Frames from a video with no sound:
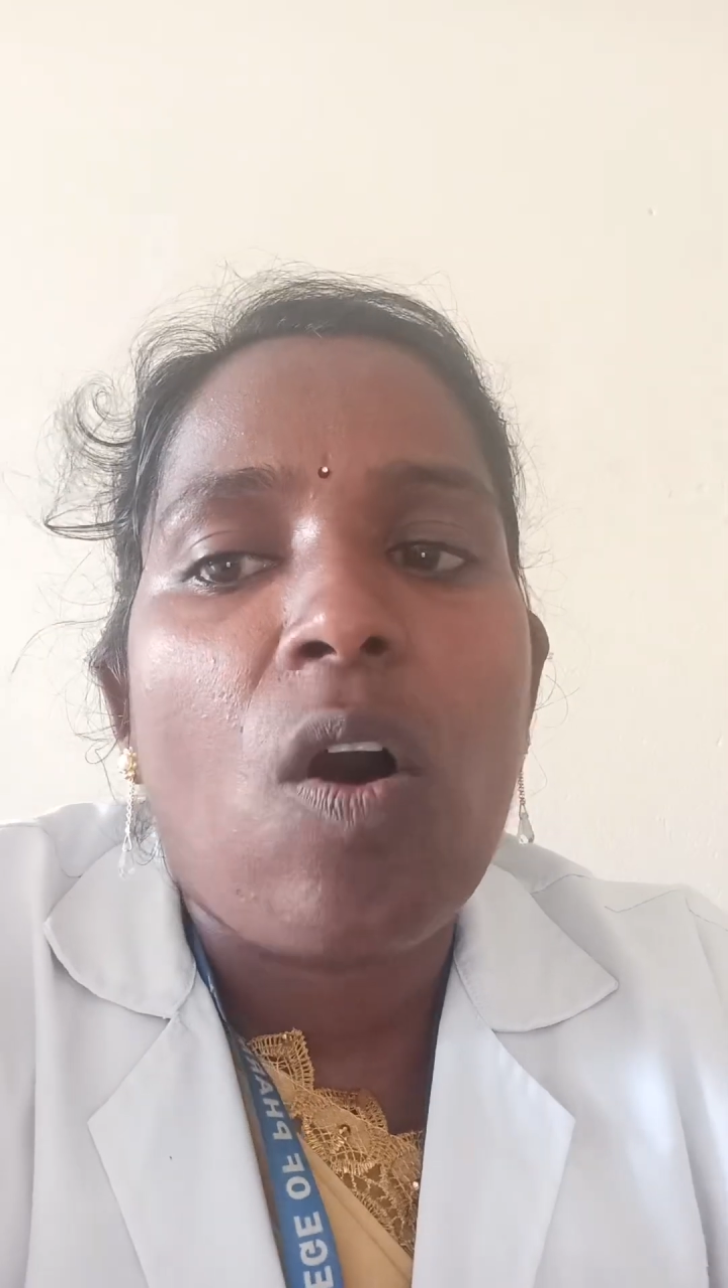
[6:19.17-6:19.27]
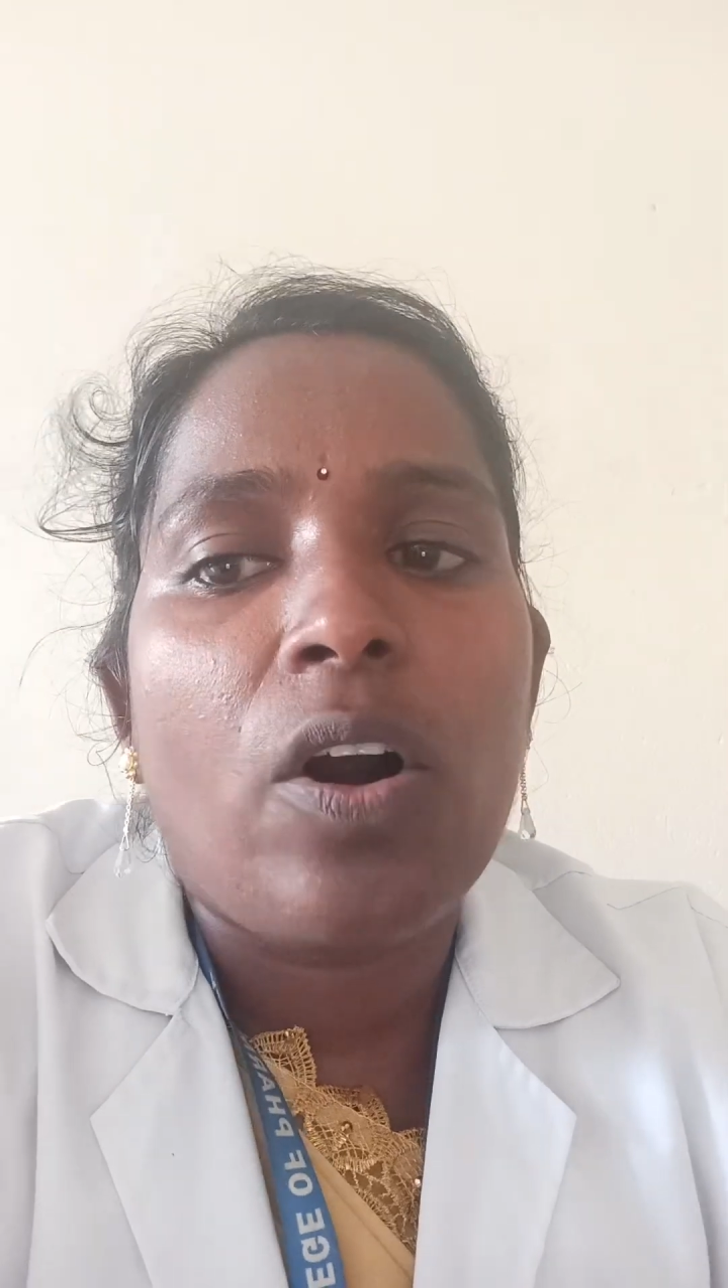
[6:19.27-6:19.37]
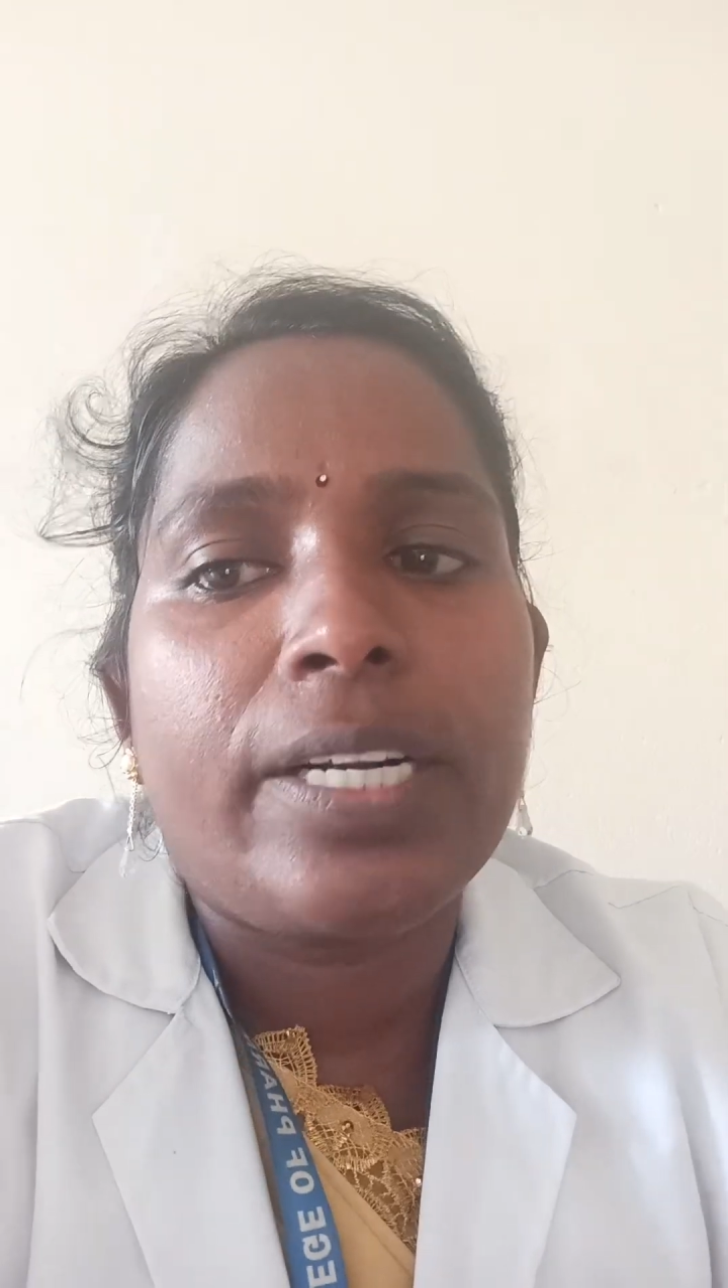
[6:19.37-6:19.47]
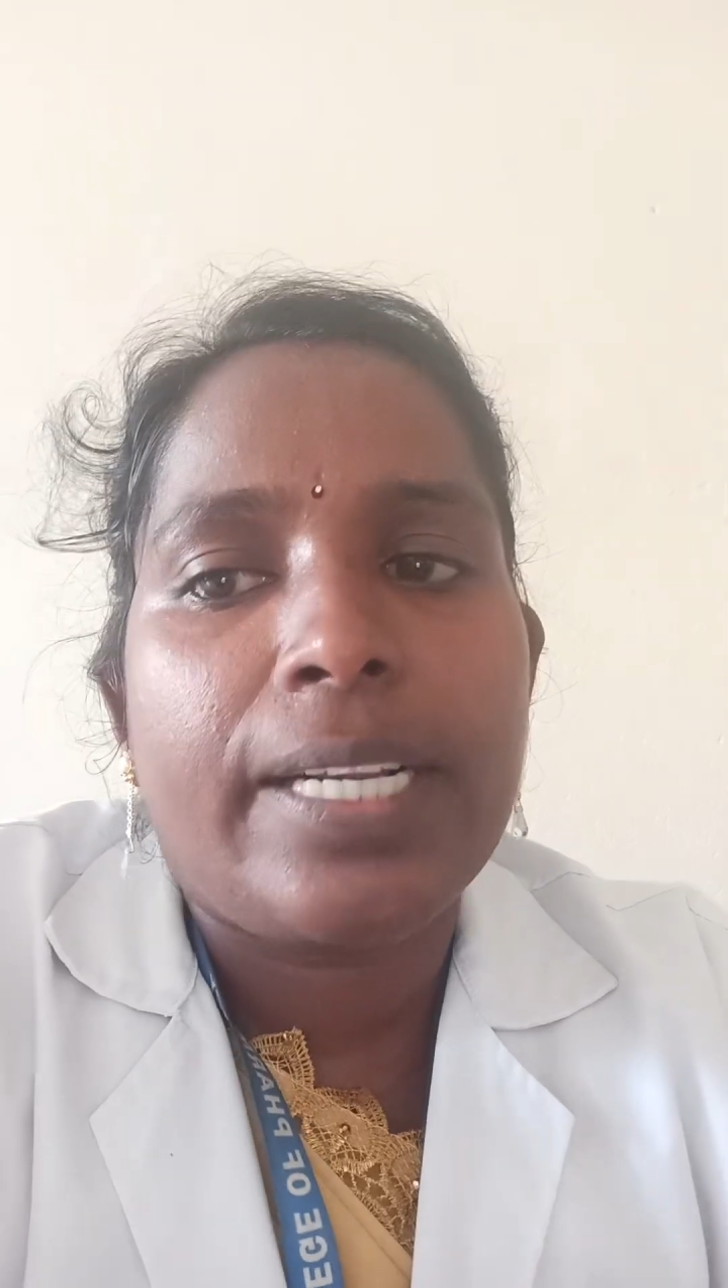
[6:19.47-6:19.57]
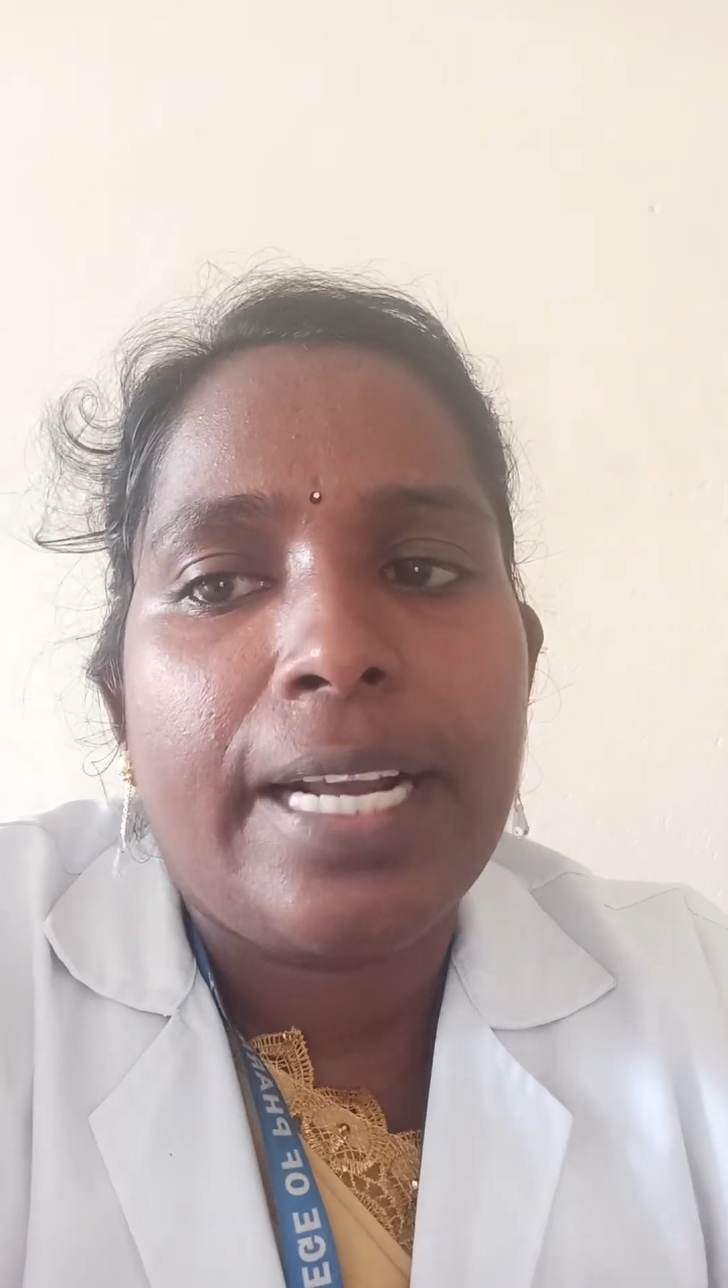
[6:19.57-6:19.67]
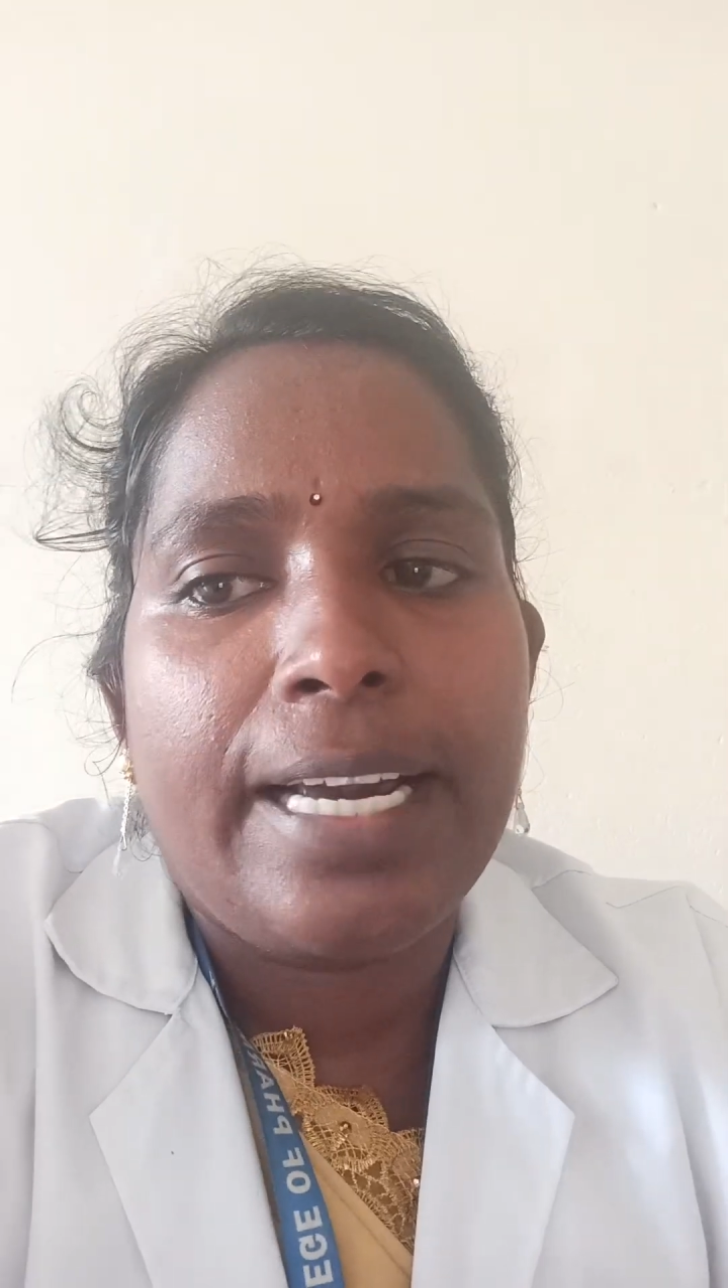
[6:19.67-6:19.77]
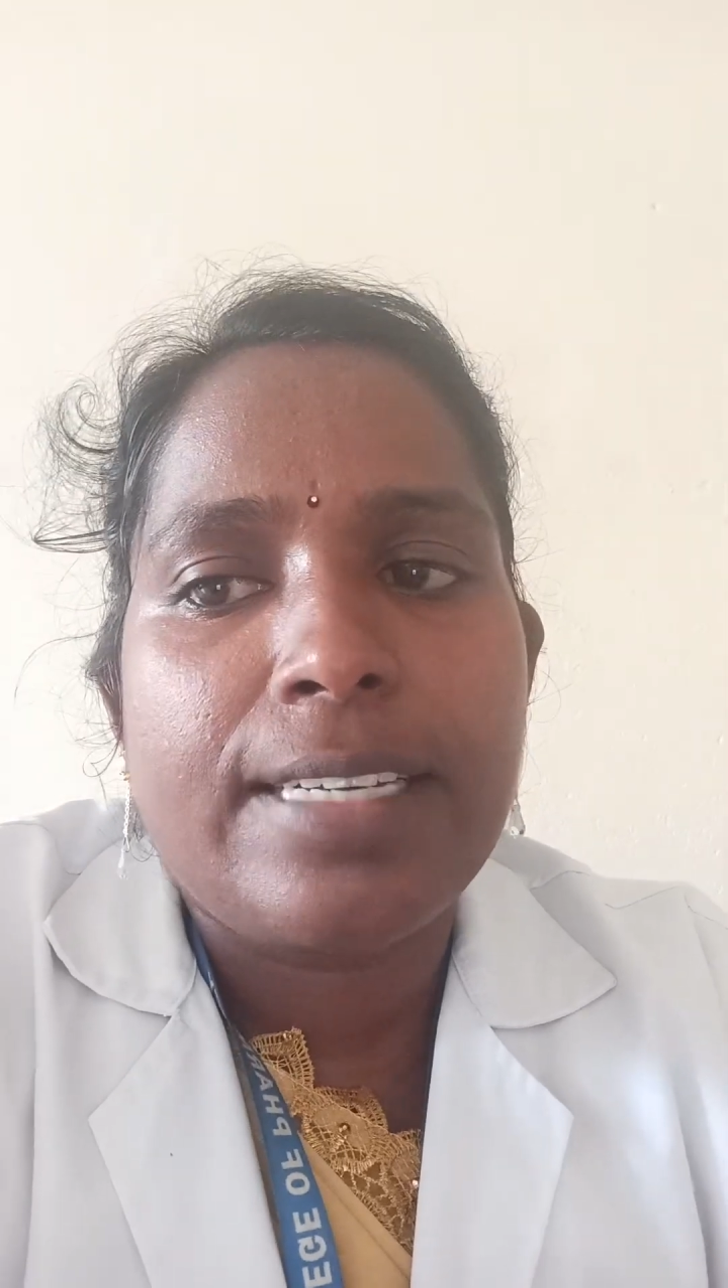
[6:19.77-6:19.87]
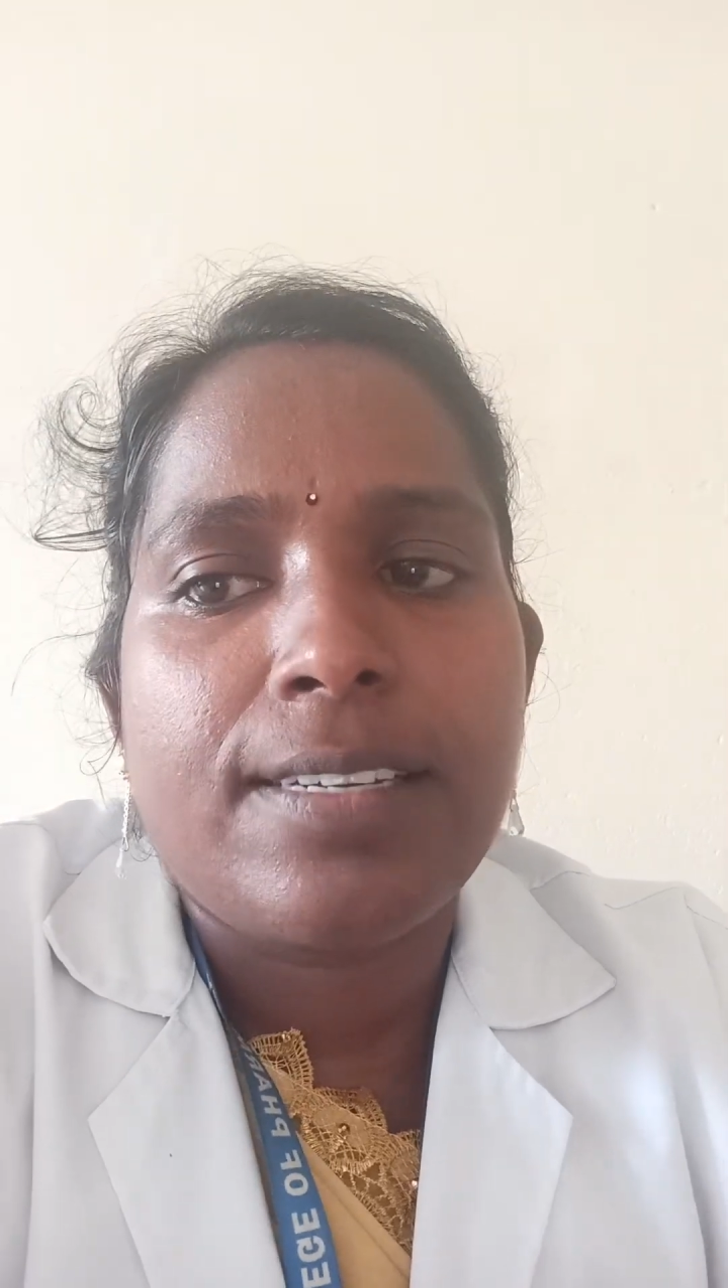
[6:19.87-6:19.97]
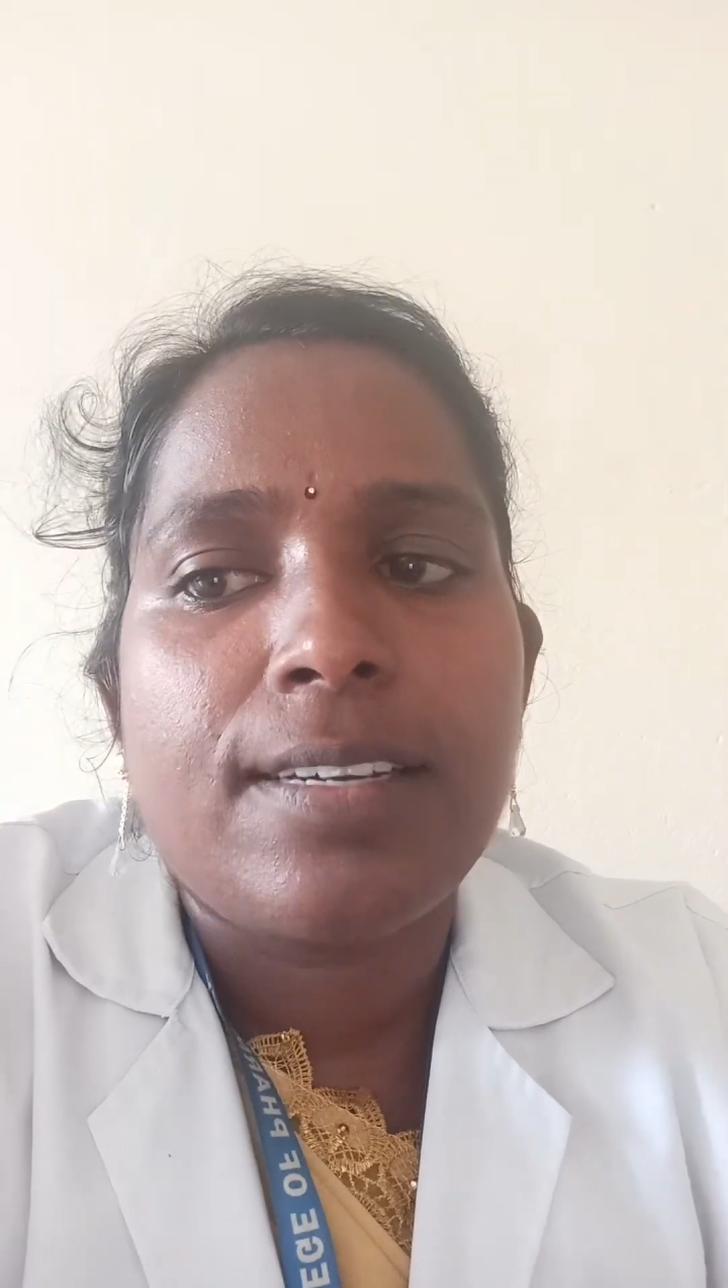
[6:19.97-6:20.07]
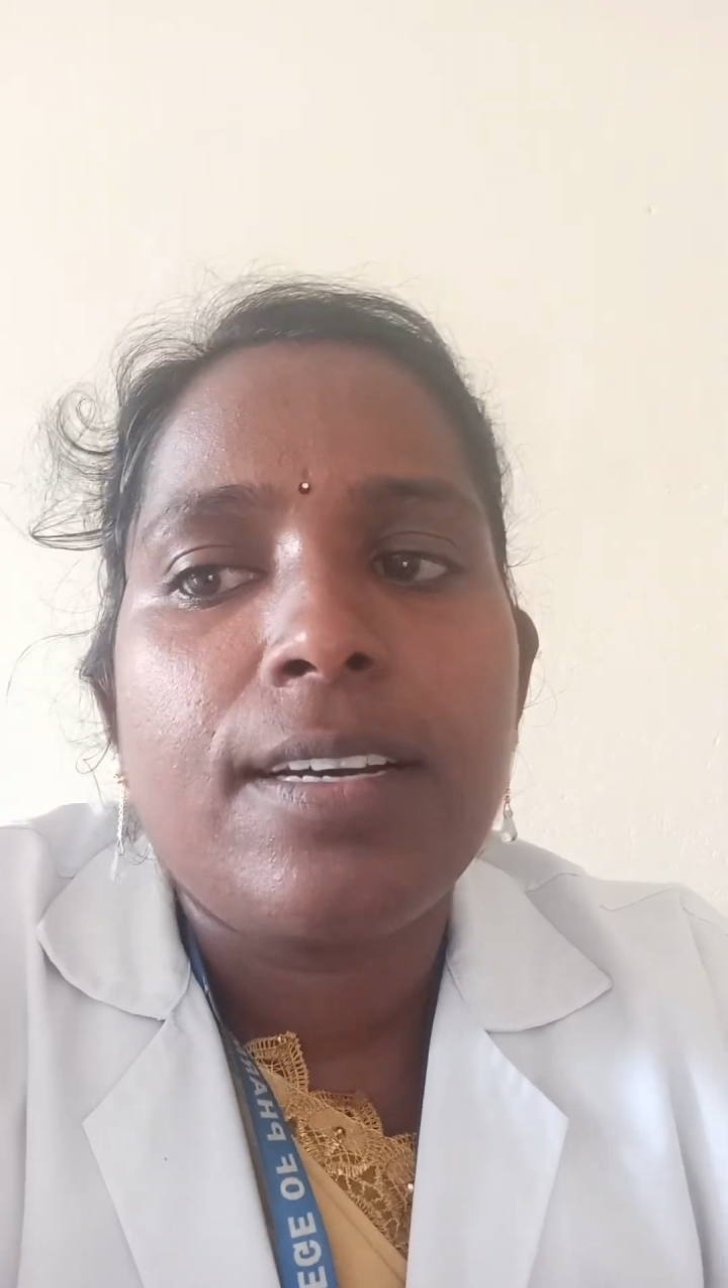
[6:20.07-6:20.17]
heart rate.